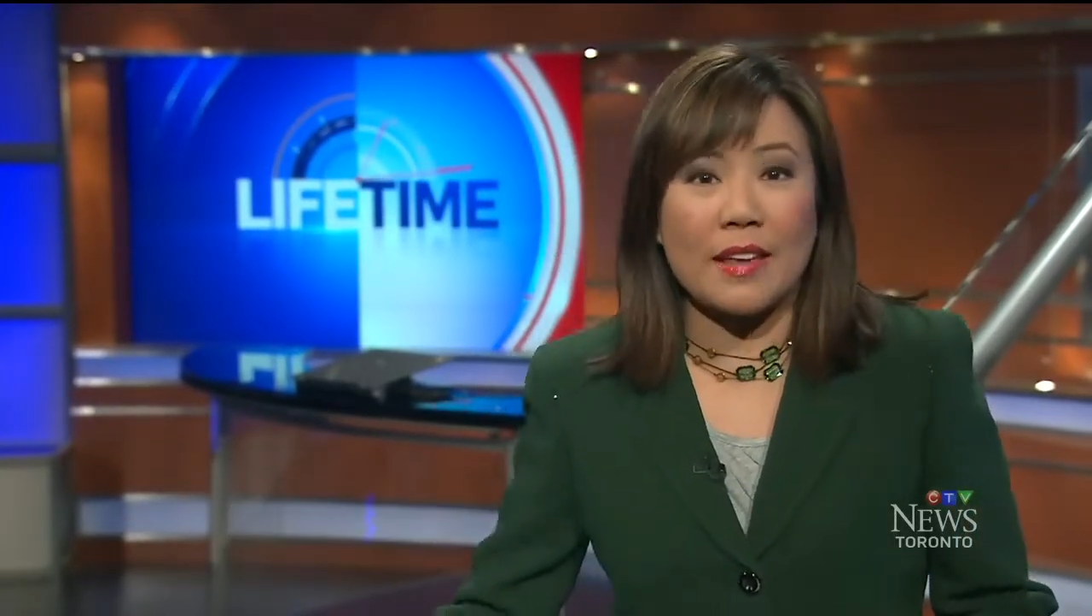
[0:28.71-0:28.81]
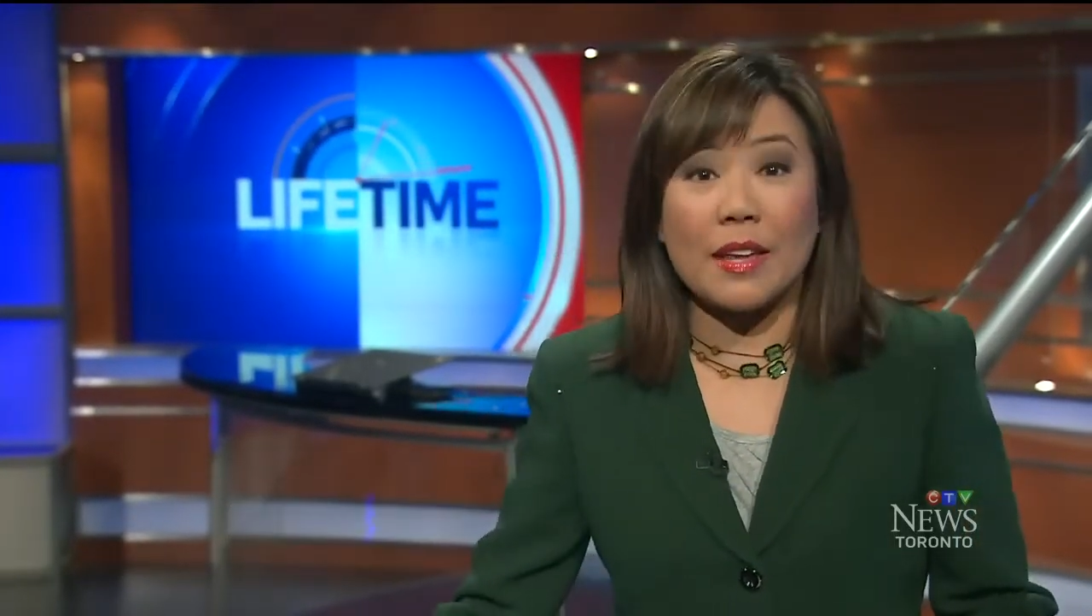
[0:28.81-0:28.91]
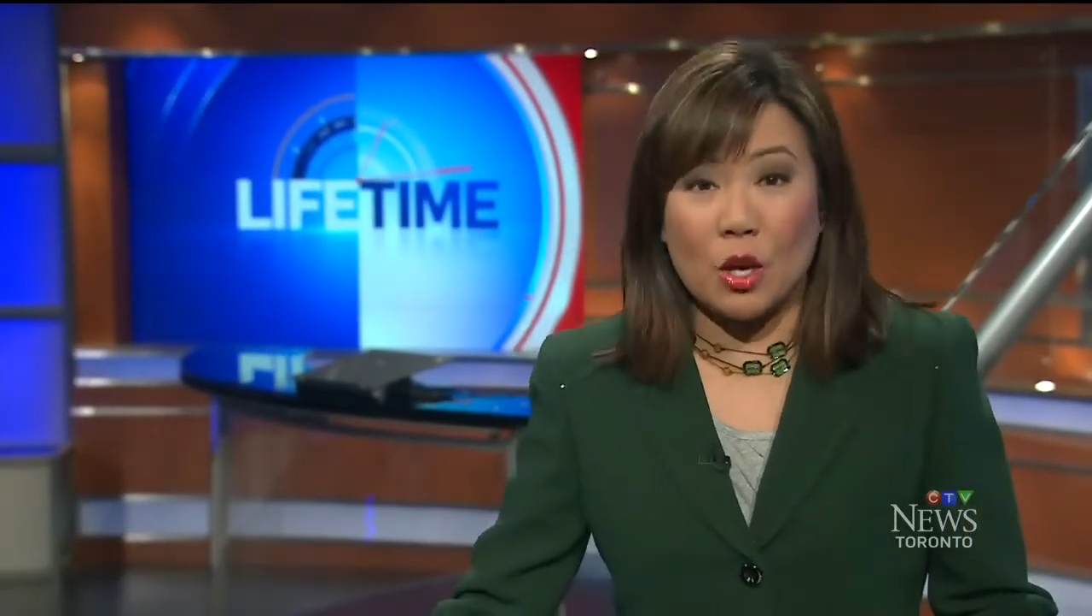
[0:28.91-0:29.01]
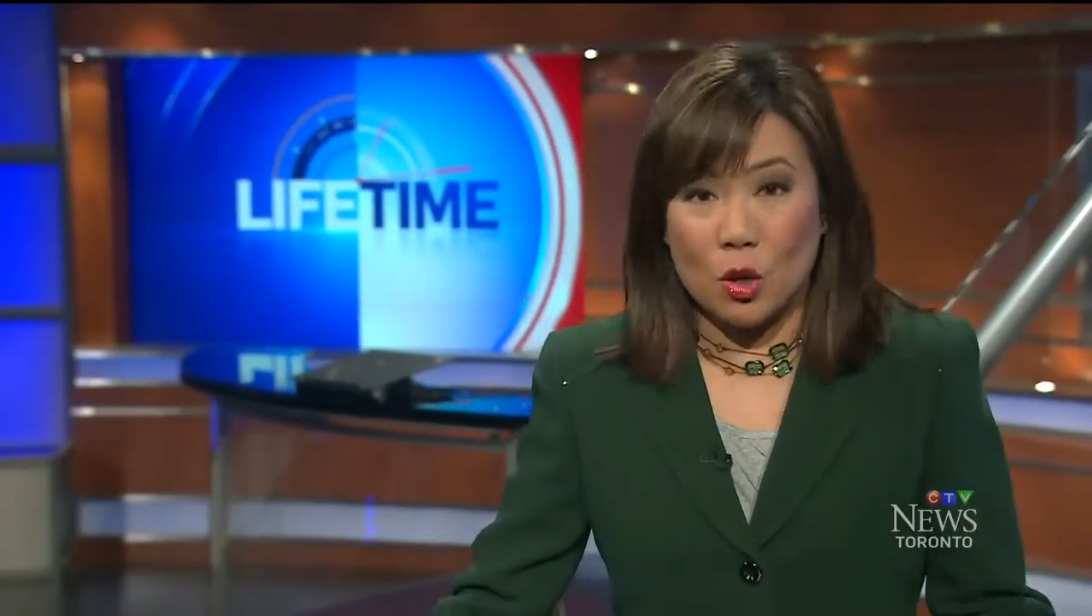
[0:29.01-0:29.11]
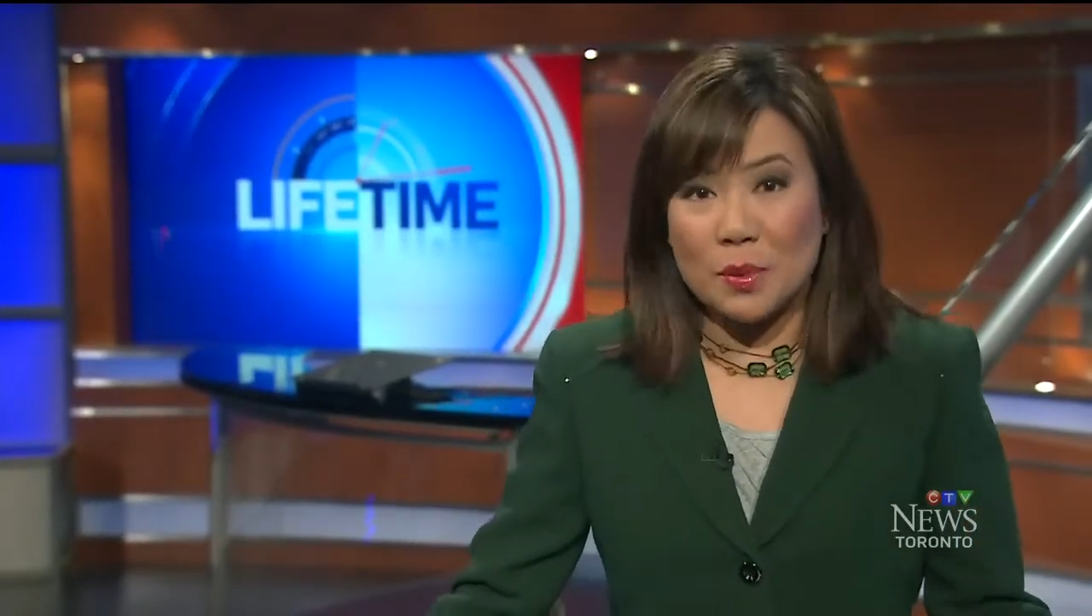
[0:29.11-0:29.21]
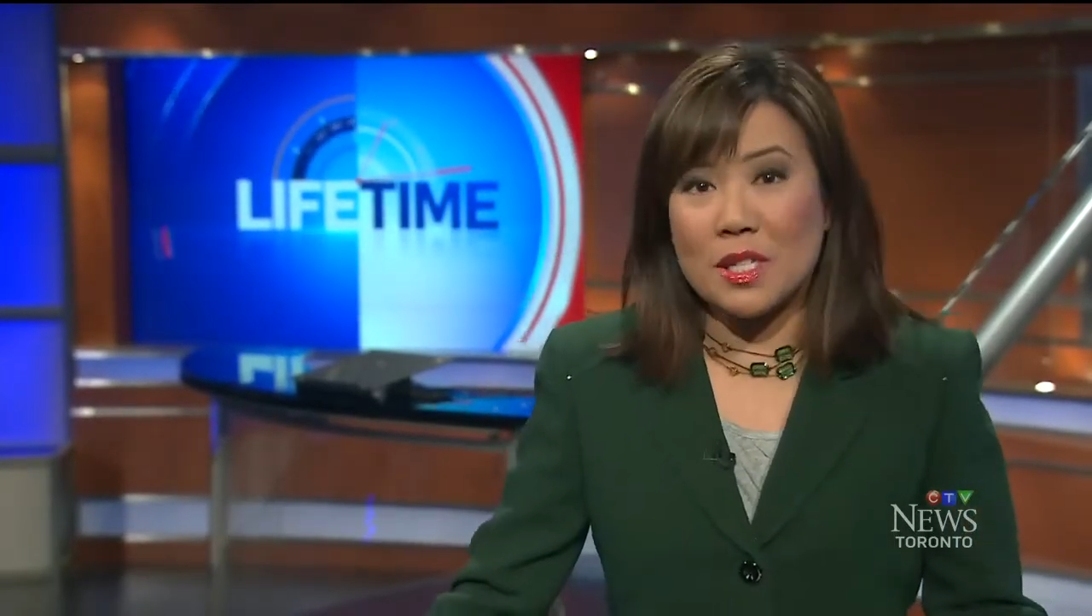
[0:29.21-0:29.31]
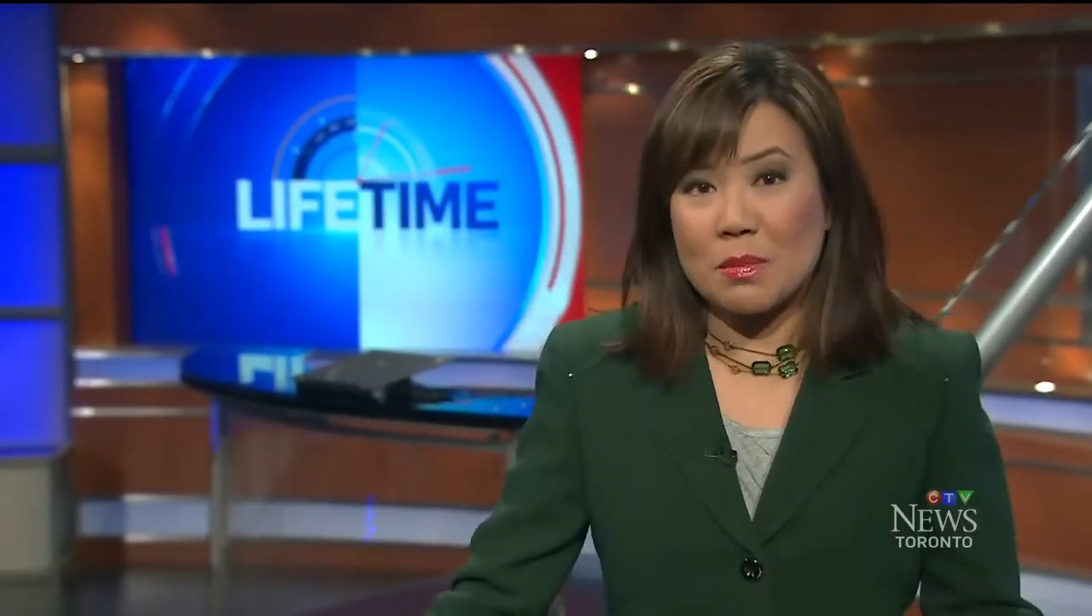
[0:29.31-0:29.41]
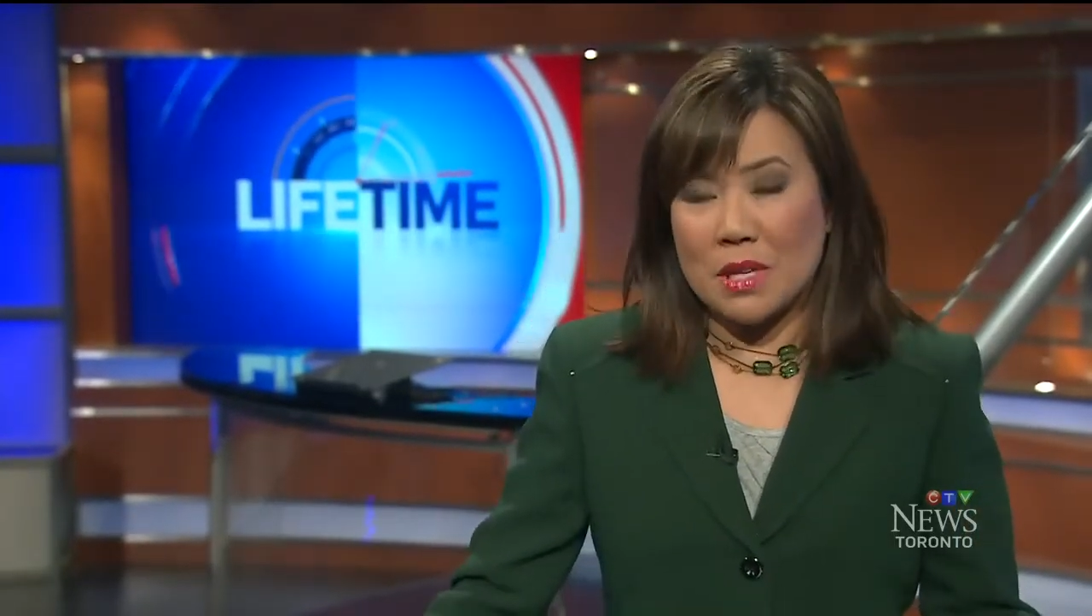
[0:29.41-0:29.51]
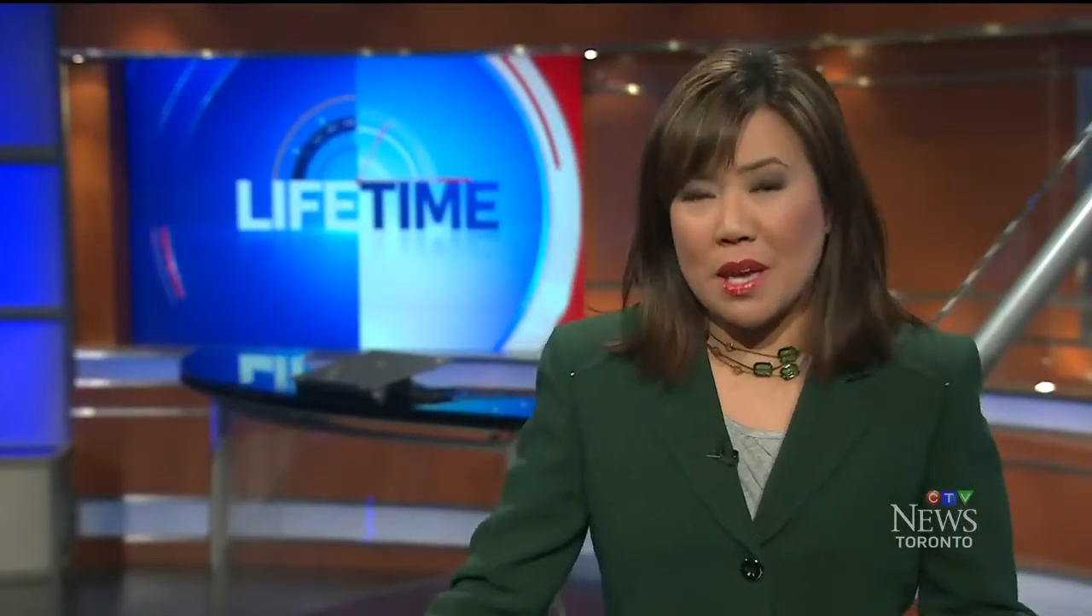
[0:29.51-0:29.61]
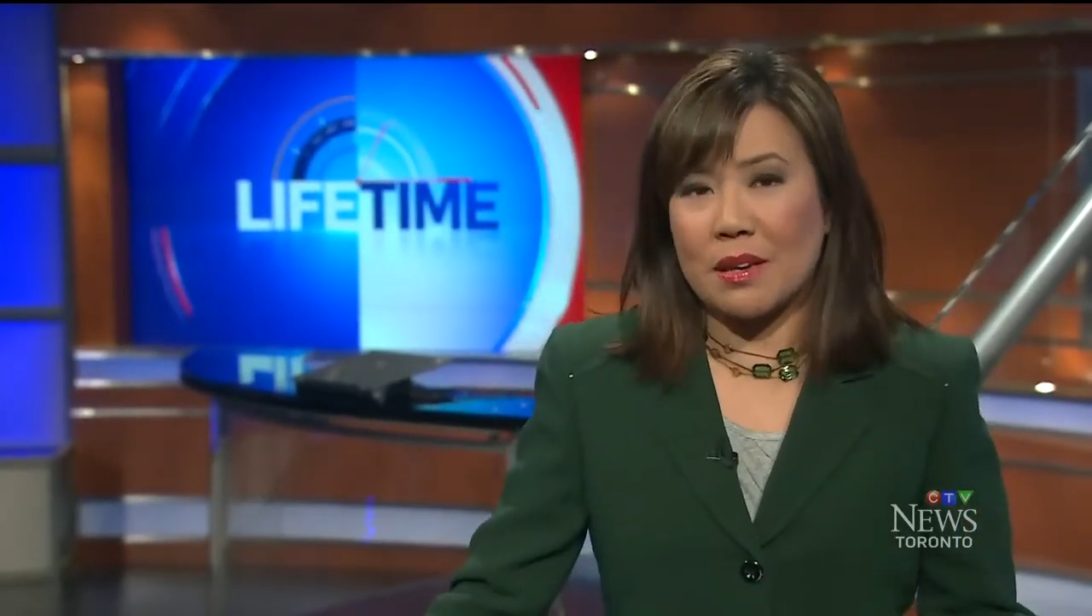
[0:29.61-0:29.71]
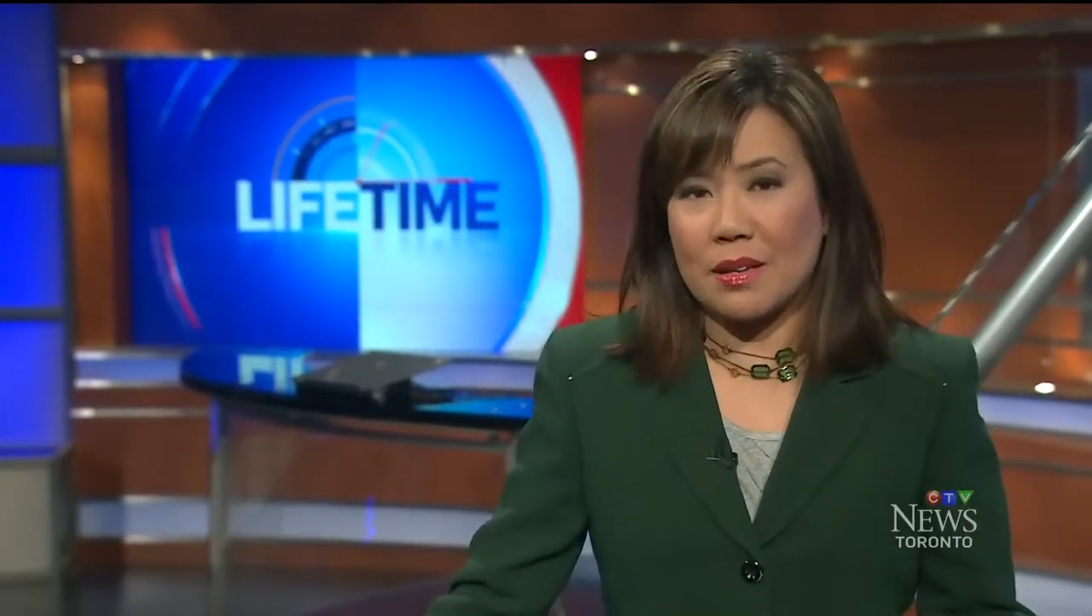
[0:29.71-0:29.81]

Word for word: and they hope someday it